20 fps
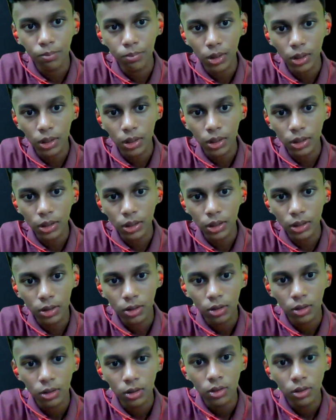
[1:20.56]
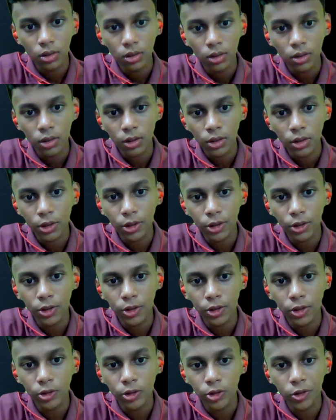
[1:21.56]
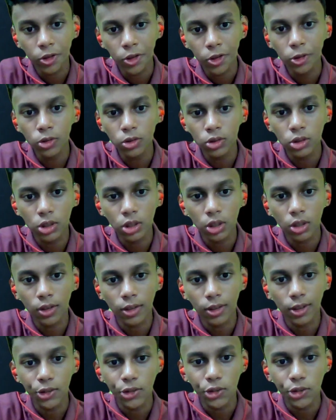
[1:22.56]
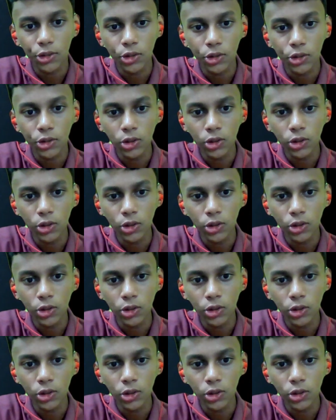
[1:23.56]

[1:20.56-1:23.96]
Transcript: plus q is equal to